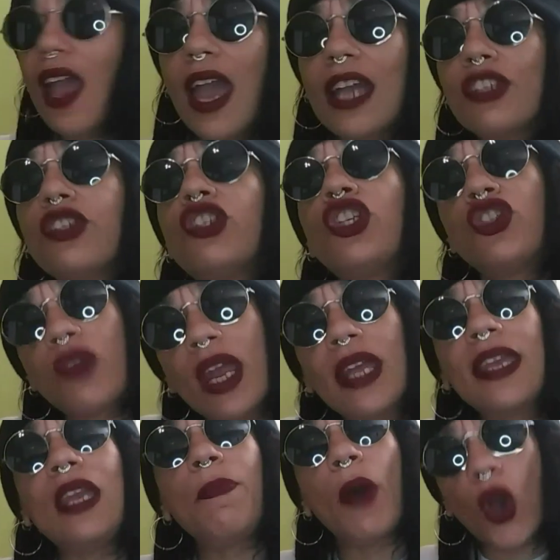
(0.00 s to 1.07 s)
And so she's trying
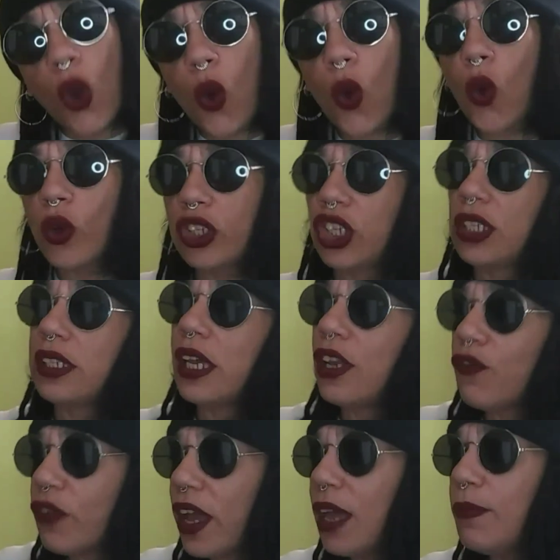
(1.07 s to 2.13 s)
to keep her cool when she's
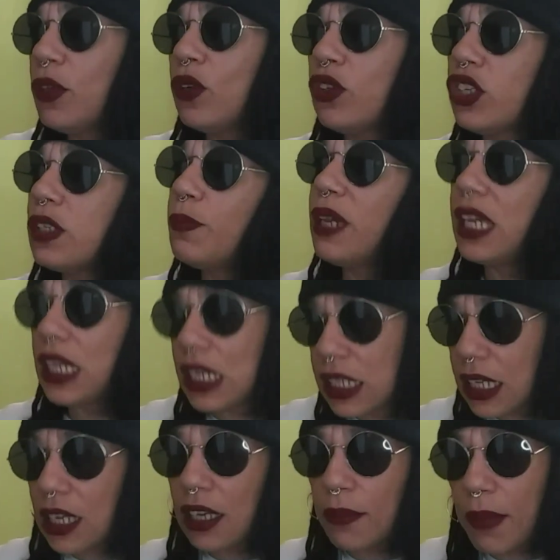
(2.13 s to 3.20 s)
telling Reb, just be
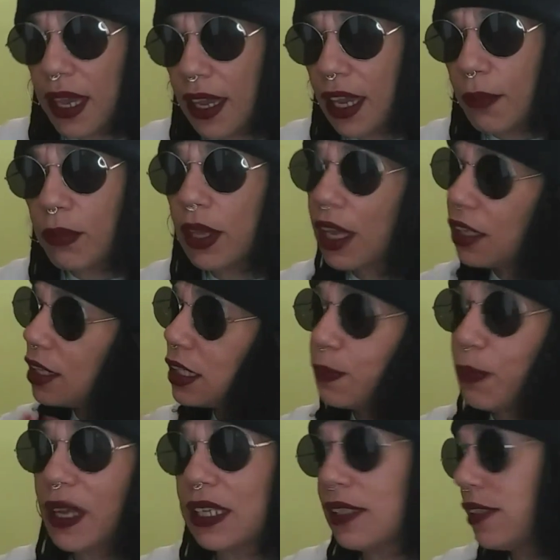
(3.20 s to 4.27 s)
easy, babe. This
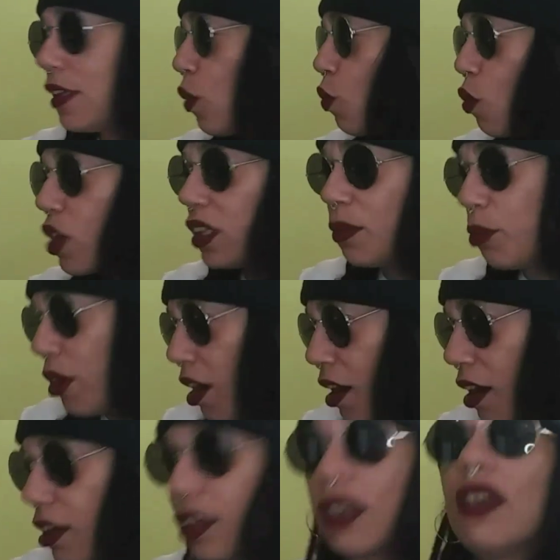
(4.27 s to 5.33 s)
place is like a walk in the
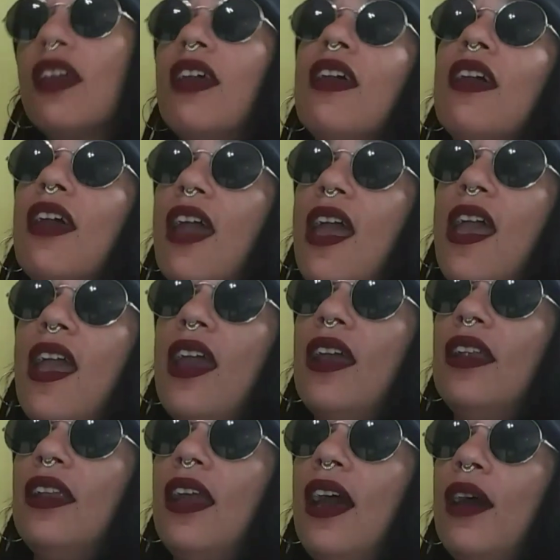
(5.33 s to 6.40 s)
park.
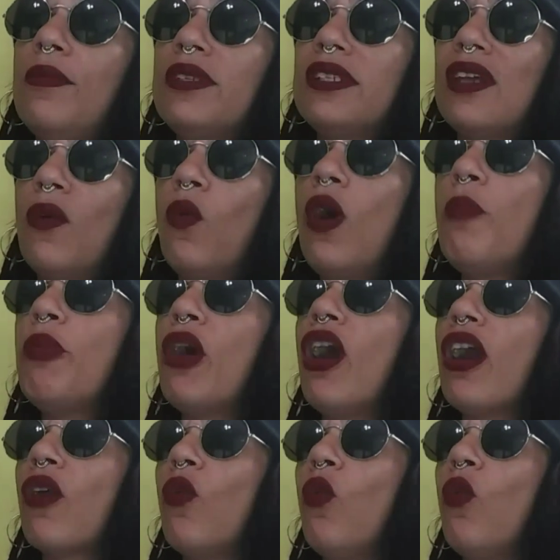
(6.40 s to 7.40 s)
And I was like, what park?